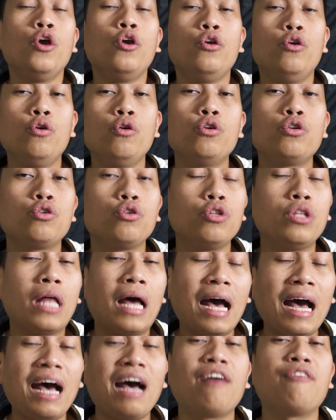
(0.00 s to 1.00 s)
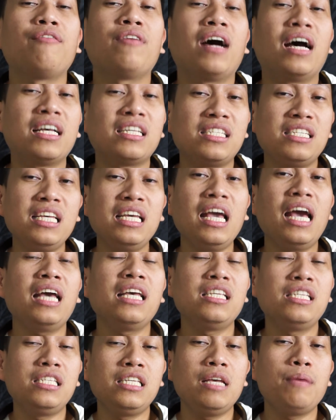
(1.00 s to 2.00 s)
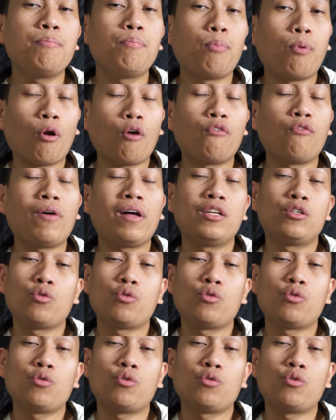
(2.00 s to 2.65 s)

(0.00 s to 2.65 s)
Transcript: You should have a C I C profile.